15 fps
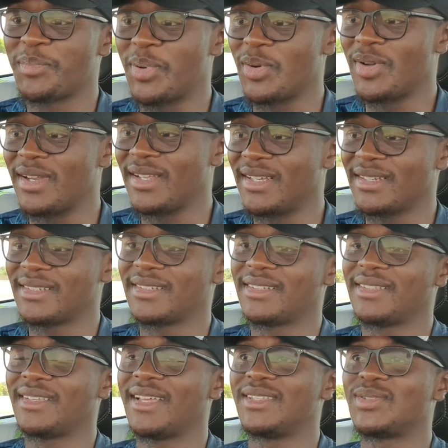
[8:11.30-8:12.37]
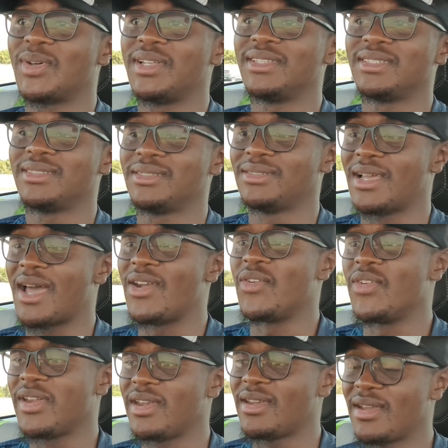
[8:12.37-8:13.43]
Pulling. That's
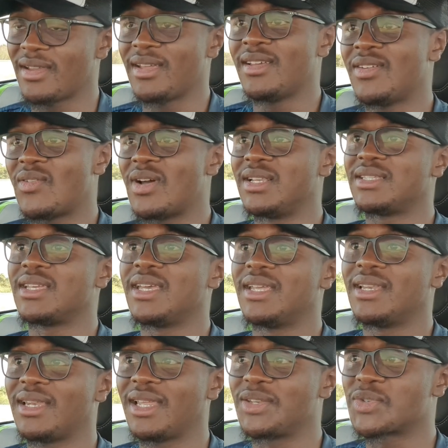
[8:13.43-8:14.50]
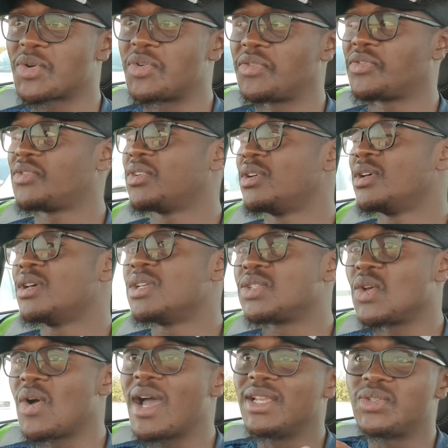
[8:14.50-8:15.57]
100. 110, let off.
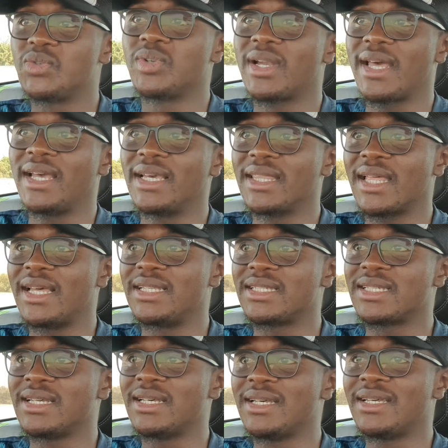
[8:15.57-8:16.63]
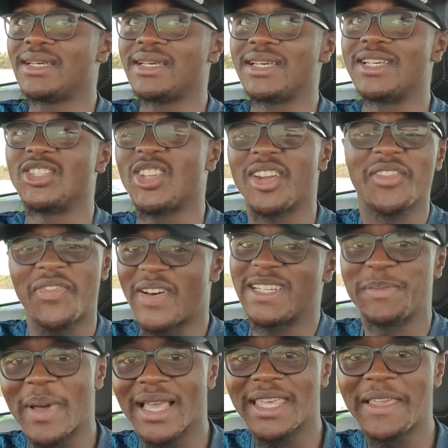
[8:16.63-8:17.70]
So I do like that. It's not a
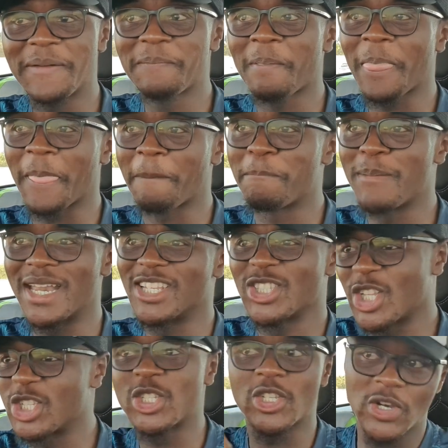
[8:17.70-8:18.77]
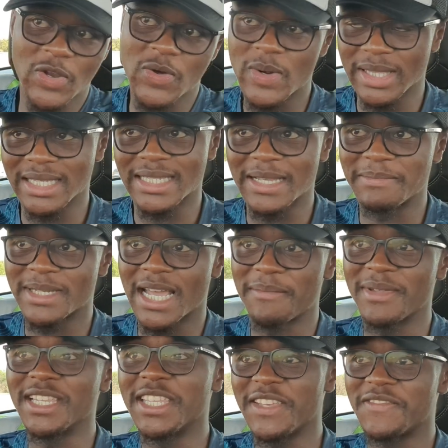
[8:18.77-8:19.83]
fast biking, but it's not slow at the same
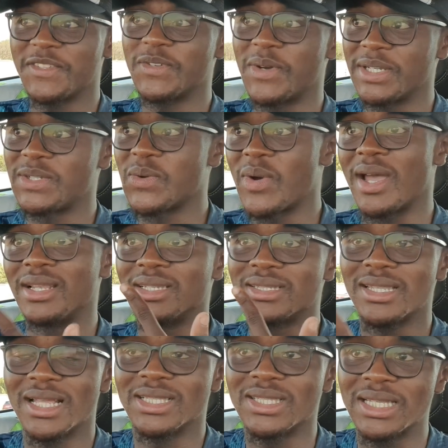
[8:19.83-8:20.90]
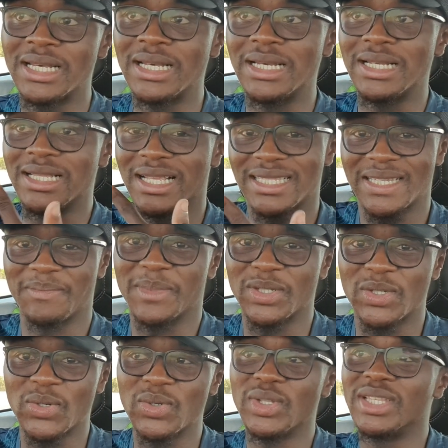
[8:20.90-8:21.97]
time. It gives you what you want. That's number
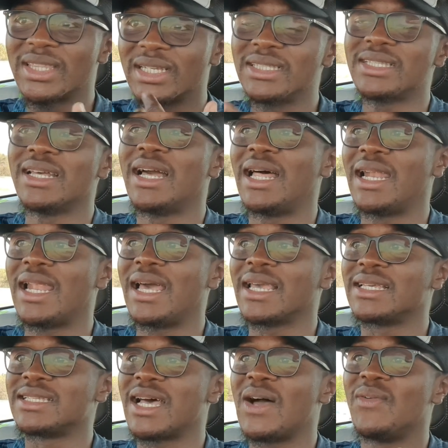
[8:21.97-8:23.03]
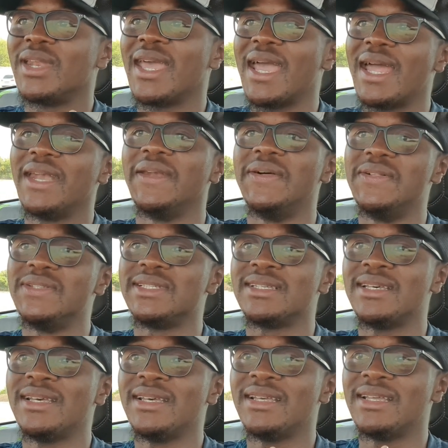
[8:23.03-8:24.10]
2. The 3rd thing I like is how it
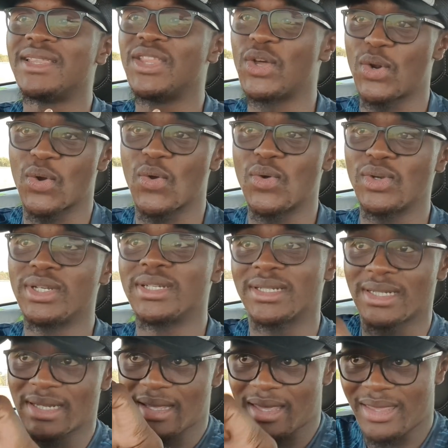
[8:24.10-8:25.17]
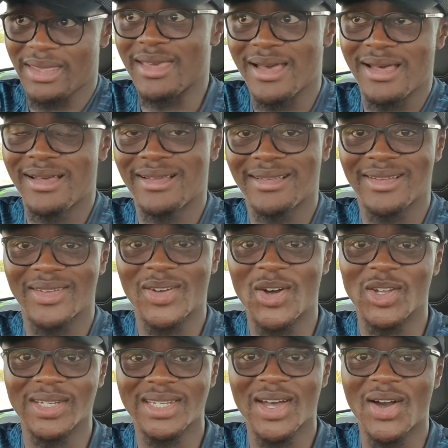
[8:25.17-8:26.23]
handles the road here
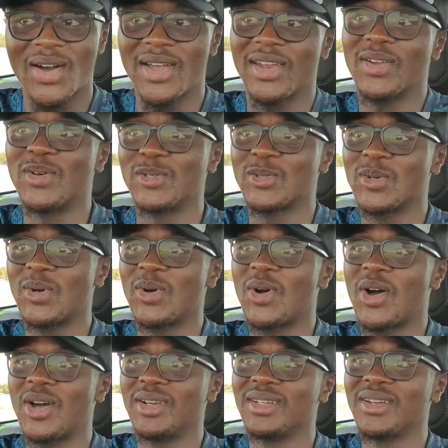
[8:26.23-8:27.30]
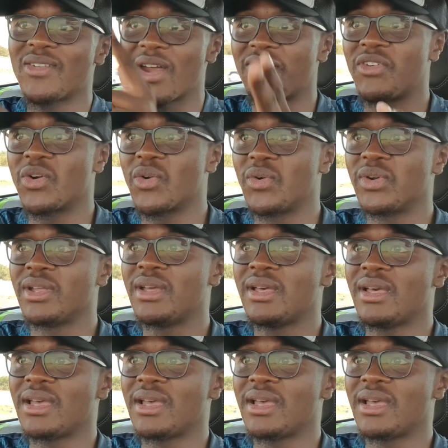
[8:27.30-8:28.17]
on tar and also on gravel road.